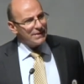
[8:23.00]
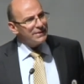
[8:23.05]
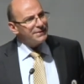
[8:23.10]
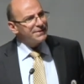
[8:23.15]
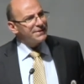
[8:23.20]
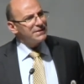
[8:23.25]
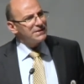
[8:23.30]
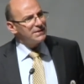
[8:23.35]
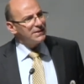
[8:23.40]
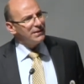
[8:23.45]

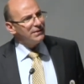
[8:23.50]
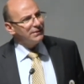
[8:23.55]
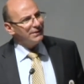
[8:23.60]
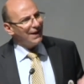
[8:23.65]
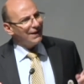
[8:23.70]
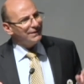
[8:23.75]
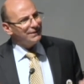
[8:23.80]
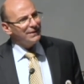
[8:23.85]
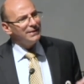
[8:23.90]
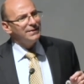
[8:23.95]
interesting,
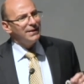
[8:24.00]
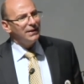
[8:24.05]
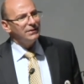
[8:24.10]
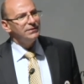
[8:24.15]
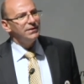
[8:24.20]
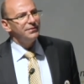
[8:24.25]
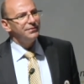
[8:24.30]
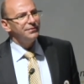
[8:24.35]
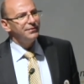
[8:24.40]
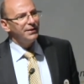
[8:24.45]

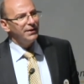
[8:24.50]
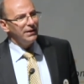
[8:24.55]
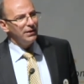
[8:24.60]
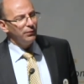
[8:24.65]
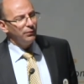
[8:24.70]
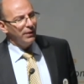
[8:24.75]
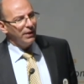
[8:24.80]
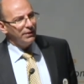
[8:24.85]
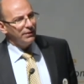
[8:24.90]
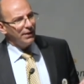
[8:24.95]
1993,
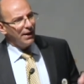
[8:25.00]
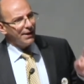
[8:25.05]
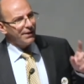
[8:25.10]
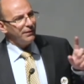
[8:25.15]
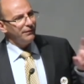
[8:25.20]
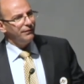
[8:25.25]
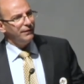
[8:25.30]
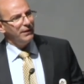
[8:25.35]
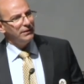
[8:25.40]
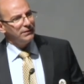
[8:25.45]
when
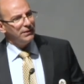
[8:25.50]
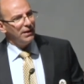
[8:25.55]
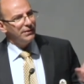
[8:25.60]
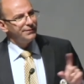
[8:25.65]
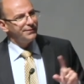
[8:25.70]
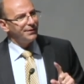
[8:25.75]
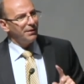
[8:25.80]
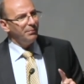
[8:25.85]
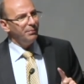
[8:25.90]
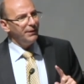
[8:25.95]
Arafat
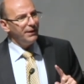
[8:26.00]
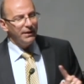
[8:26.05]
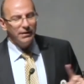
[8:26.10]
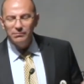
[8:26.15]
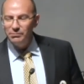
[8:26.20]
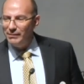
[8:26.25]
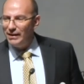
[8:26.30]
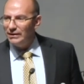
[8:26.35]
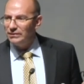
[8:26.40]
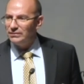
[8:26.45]
and
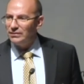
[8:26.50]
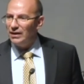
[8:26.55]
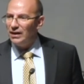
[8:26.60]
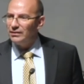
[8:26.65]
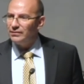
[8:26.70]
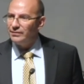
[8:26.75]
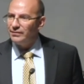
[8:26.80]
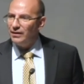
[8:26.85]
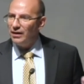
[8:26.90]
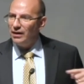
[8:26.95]
Rabin met
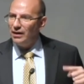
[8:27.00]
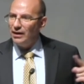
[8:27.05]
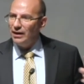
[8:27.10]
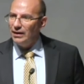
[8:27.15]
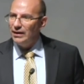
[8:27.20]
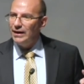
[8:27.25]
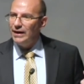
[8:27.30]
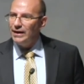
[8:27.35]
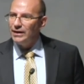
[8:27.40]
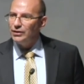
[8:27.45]
at the
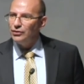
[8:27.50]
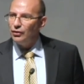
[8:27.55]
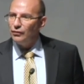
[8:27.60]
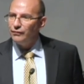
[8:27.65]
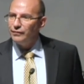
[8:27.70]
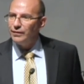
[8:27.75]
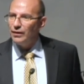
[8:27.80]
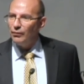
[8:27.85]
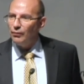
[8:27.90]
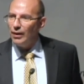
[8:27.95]
lane
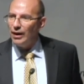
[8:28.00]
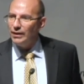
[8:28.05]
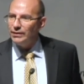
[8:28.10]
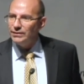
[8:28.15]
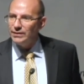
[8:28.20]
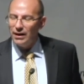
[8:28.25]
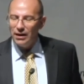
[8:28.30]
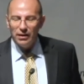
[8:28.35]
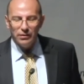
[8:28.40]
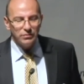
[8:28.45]
of the
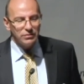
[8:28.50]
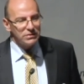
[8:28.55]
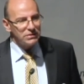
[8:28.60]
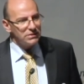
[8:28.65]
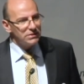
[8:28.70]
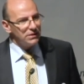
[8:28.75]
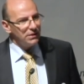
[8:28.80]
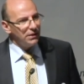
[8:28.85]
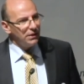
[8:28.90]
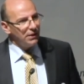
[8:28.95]
White
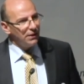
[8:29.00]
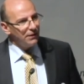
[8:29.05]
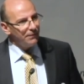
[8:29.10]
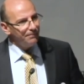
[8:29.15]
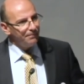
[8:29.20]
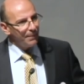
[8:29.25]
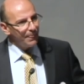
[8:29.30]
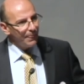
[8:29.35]
House uh,